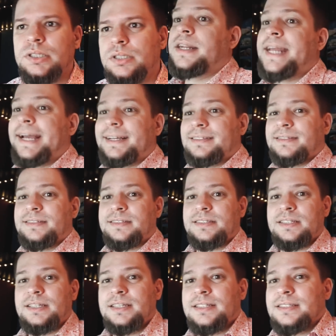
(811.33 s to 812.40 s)

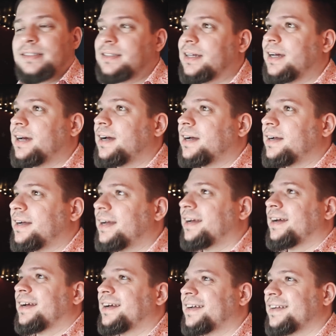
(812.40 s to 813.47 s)
Next is
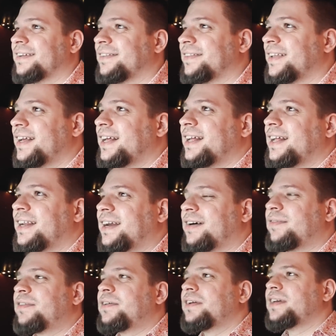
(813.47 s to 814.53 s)

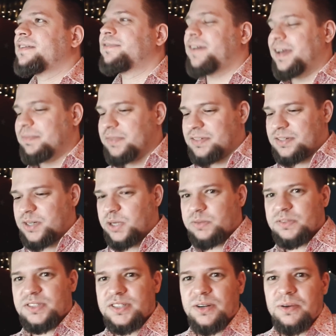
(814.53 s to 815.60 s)
not very famous
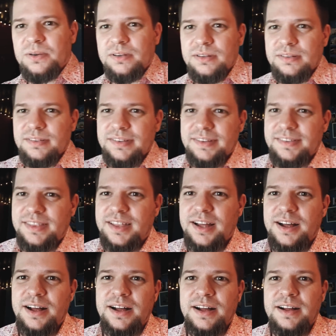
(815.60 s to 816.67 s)
console,
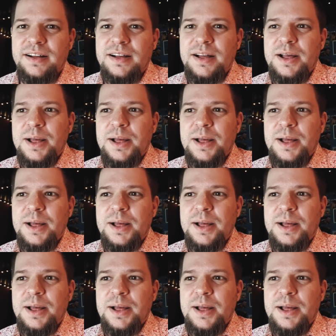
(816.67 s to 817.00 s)
the